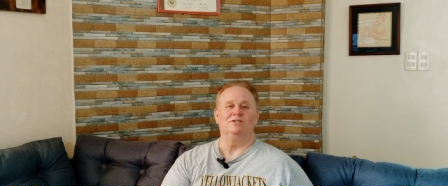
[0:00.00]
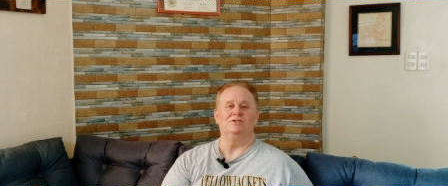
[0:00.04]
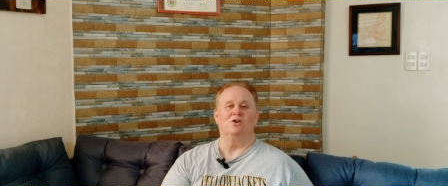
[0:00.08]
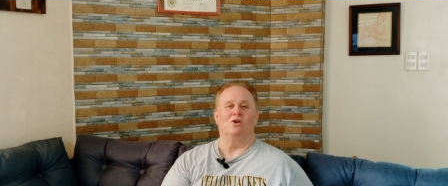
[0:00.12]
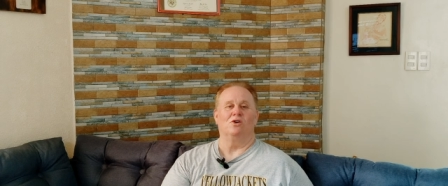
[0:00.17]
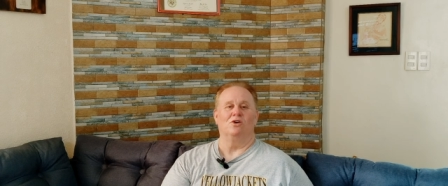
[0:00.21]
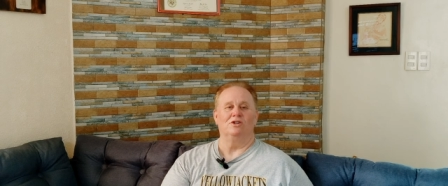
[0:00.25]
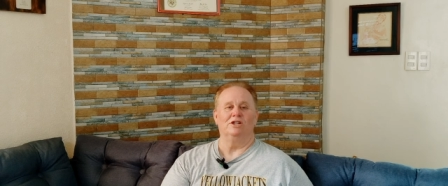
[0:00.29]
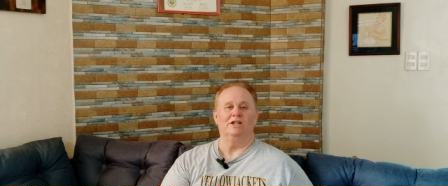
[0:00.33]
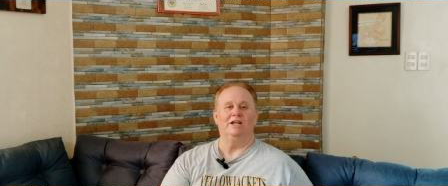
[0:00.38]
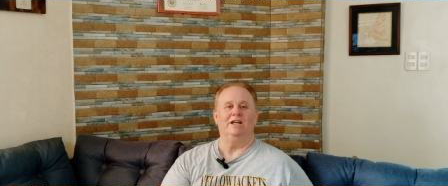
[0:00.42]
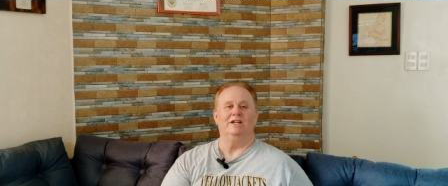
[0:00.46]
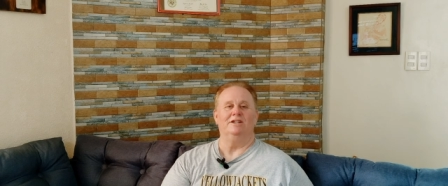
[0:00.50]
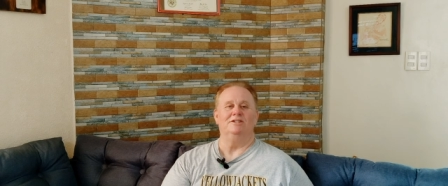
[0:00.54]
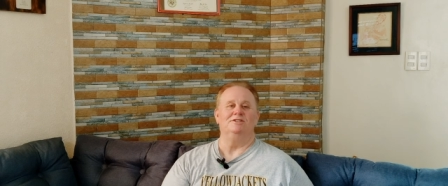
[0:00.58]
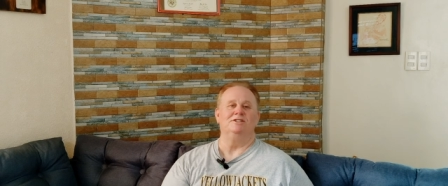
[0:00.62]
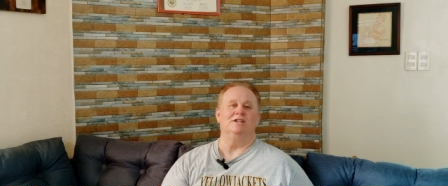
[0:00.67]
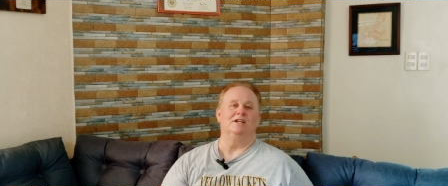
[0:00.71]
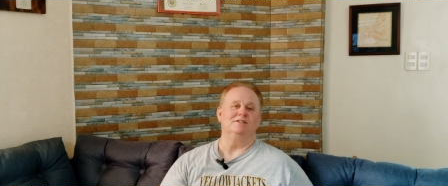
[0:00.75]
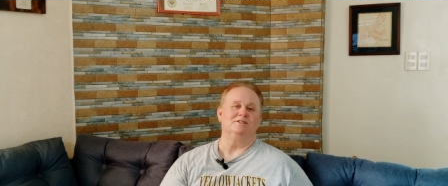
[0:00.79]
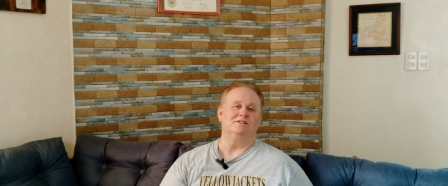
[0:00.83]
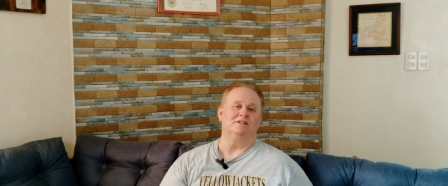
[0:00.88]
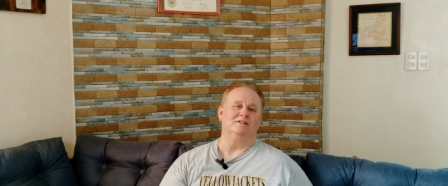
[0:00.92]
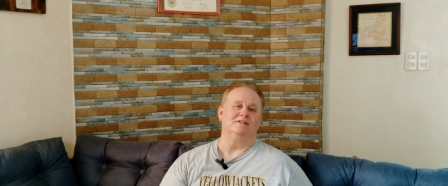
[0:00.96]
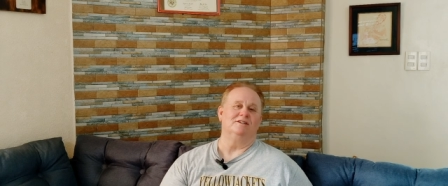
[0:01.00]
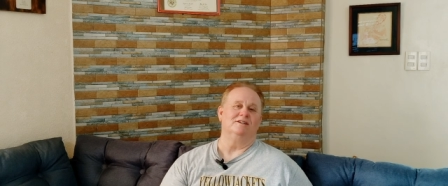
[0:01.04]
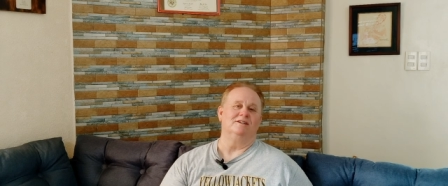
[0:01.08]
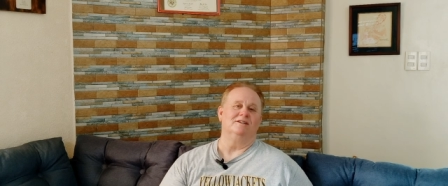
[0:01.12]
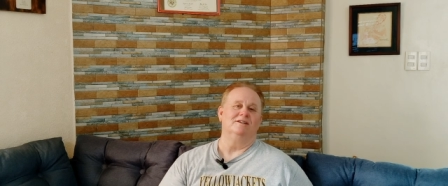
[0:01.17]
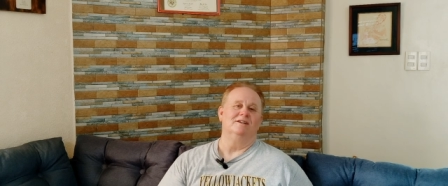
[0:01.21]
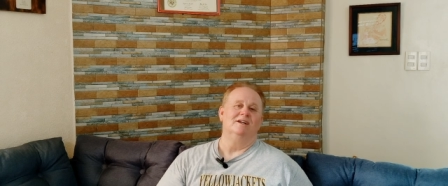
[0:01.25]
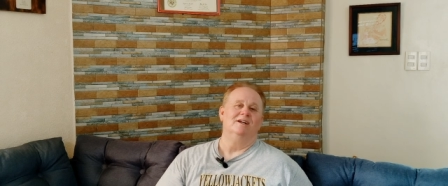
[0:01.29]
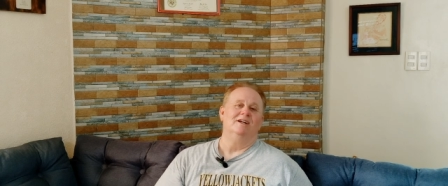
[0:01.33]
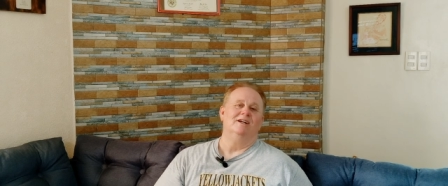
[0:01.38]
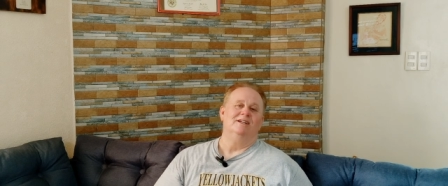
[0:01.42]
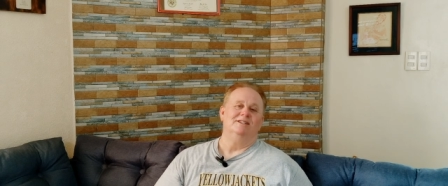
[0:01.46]
It's hard to get adjusted
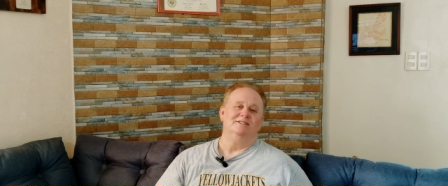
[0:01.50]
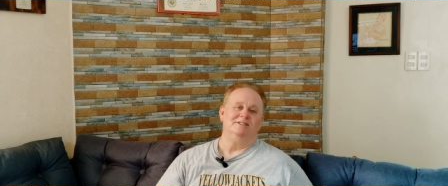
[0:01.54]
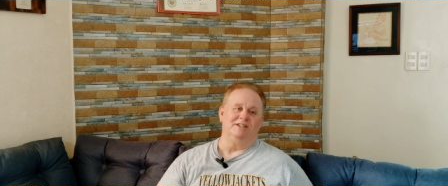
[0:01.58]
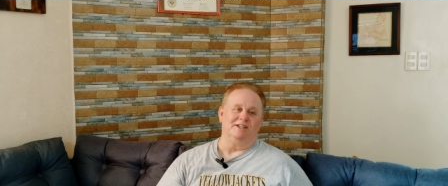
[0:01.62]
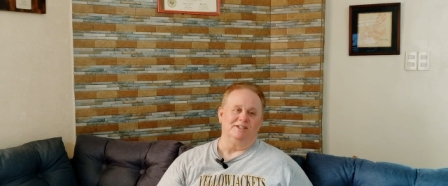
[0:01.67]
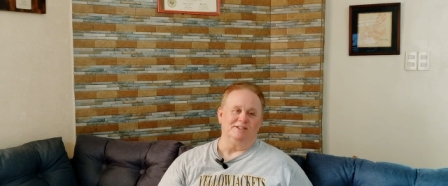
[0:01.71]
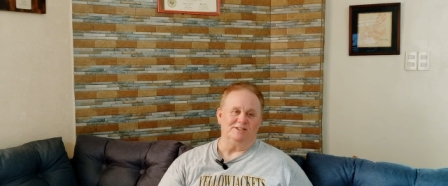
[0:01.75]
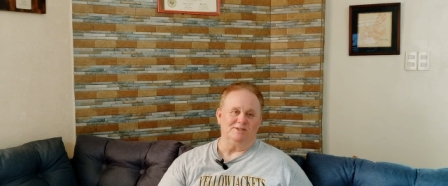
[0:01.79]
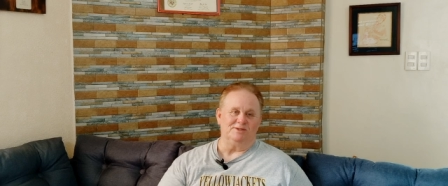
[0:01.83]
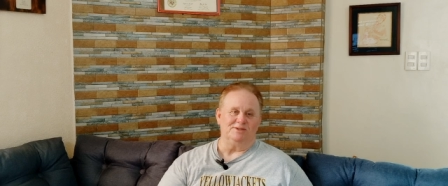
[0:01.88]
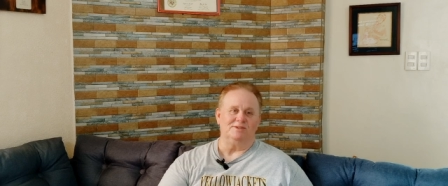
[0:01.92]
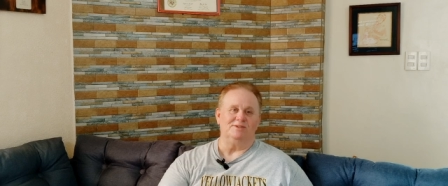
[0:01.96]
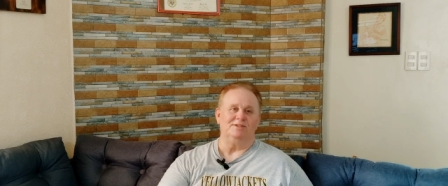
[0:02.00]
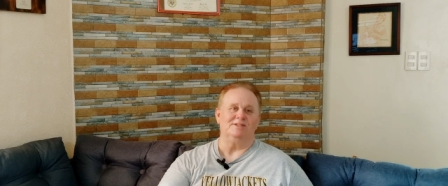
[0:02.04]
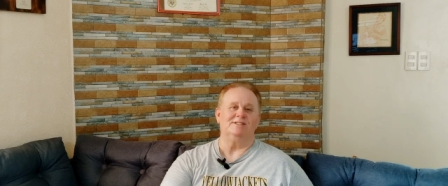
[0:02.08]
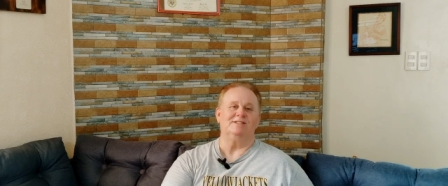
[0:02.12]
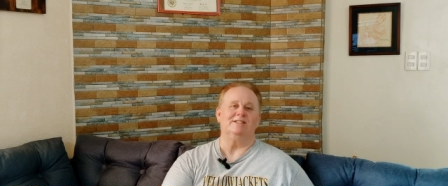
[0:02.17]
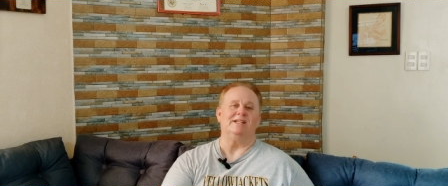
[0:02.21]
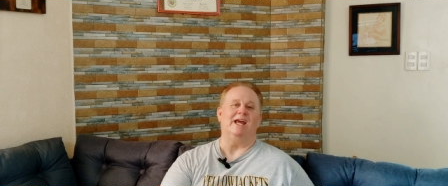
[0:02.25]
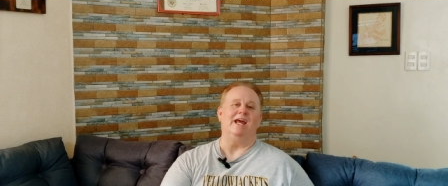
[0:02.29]
to just